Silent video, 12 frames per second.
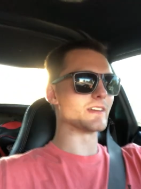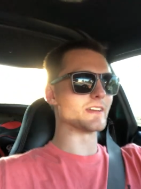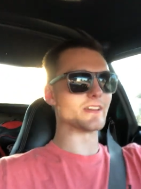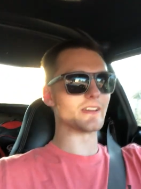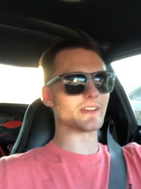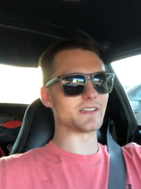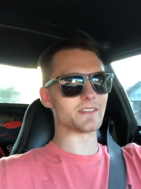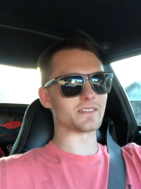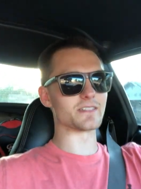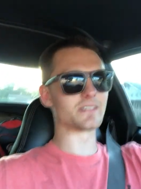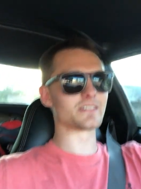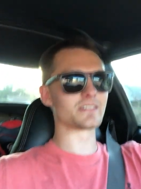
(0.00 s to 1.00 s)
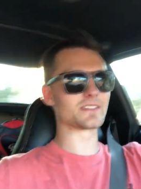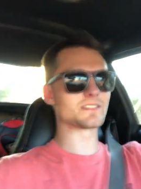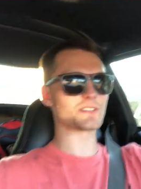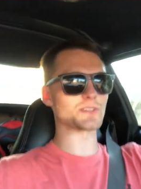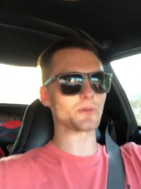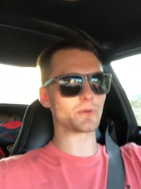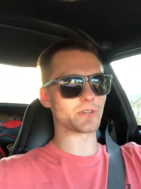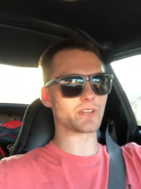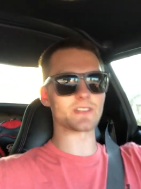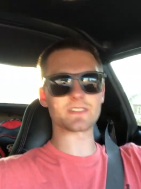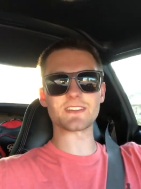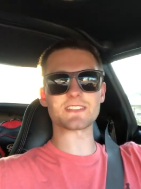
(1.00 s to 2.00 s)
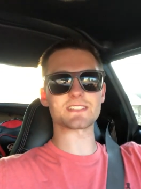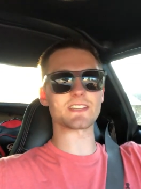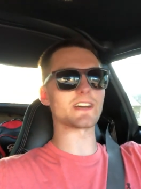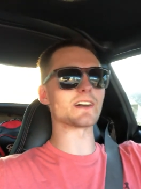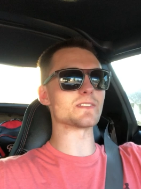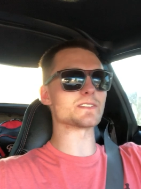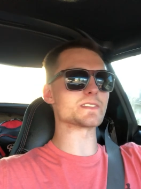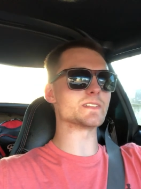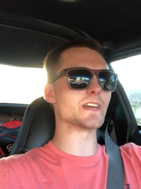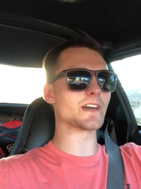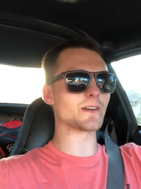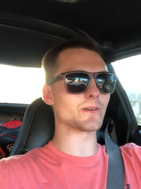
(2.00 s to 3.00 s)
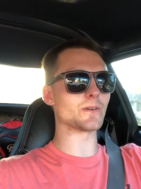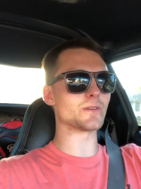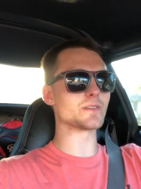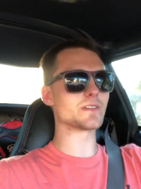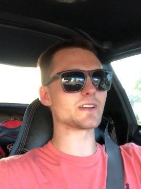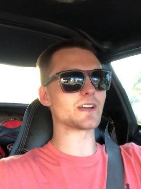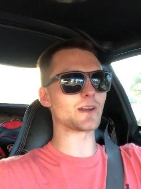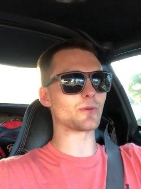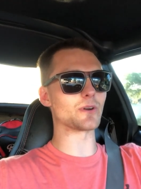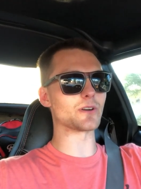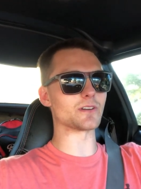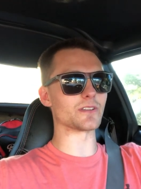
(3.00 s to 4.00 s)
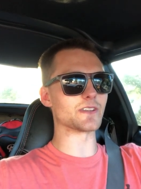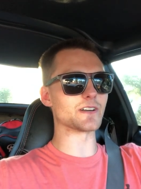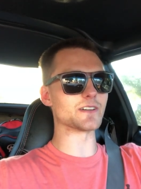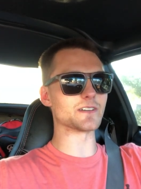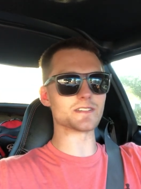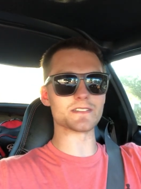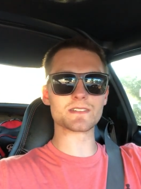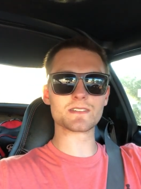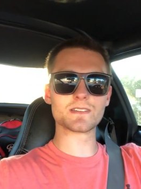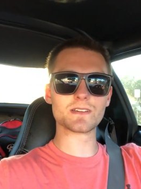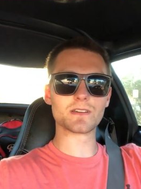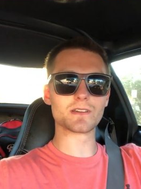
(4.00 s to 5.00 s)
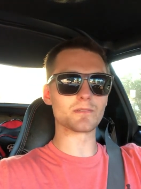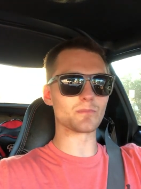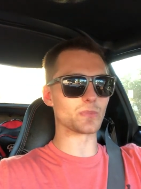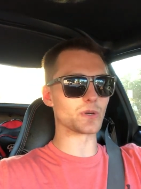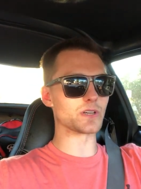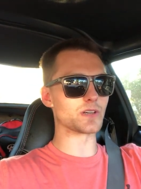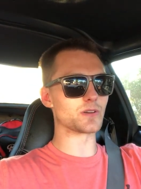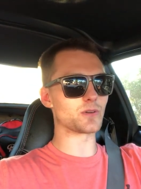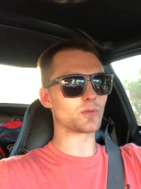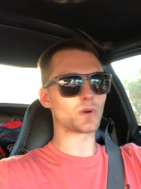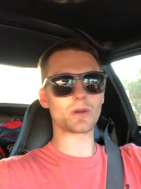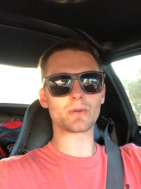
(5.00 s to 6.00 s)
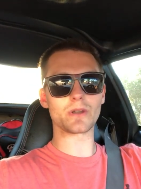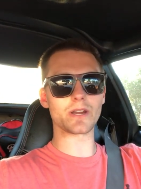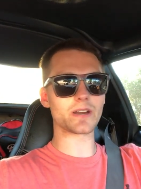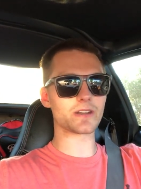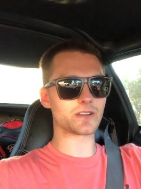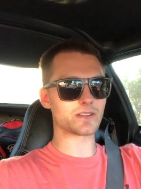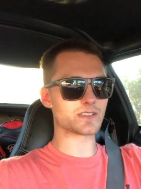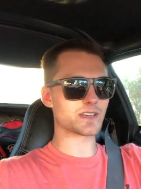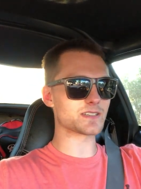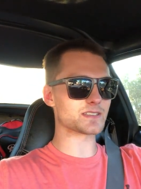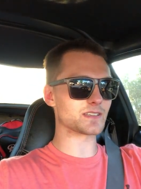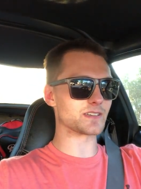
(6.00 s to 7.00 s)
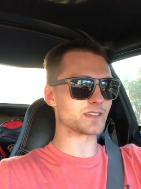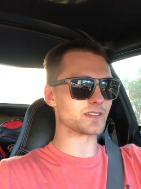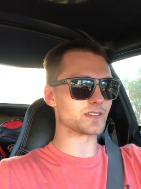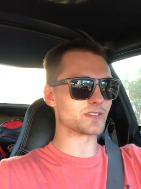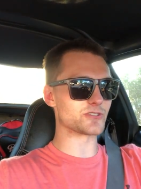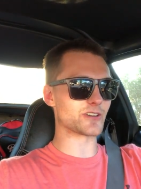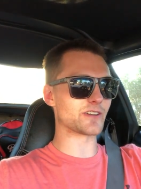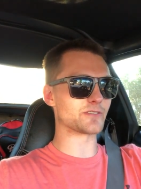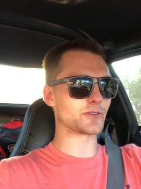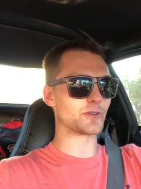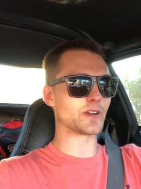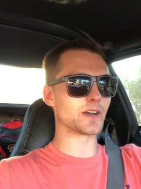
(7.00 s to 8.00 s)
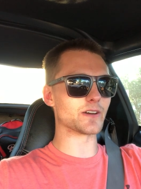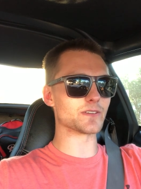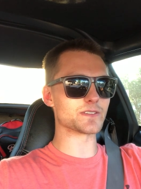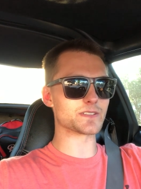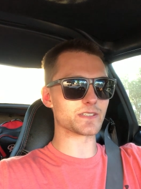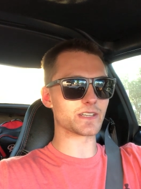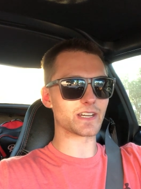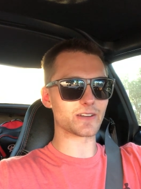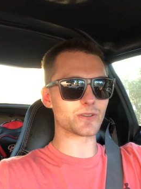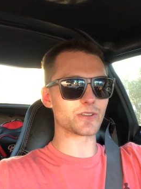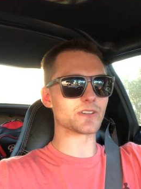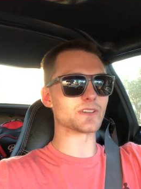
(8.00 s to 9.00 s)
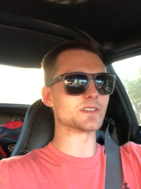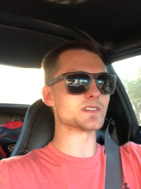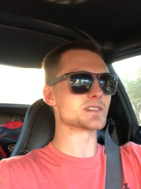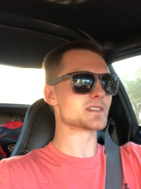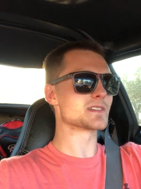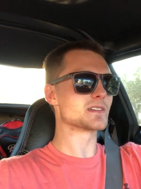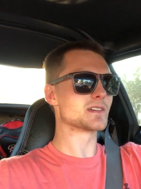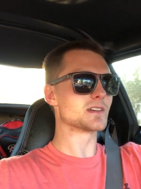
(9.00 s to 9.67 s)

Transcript: and so we're gonna test it out and see how how well it does. But while we're out here testing it and driving around, seeing how it does,